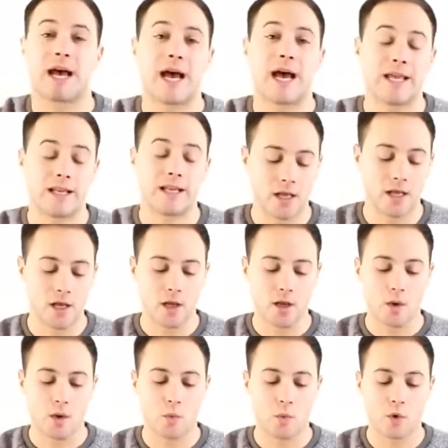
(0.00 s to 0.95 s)
height.
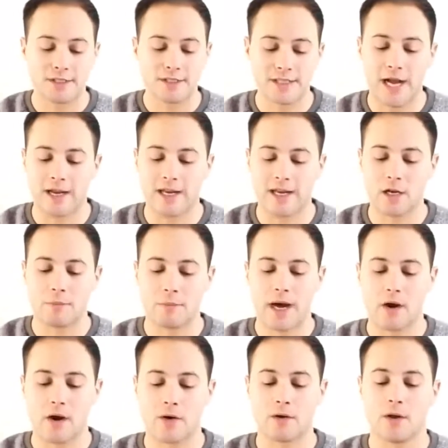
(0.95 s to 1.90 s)
We're talking
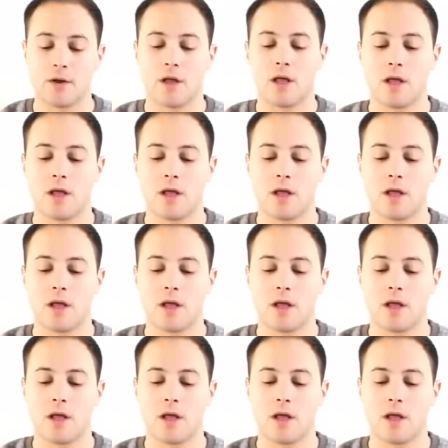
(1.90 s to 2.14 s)
about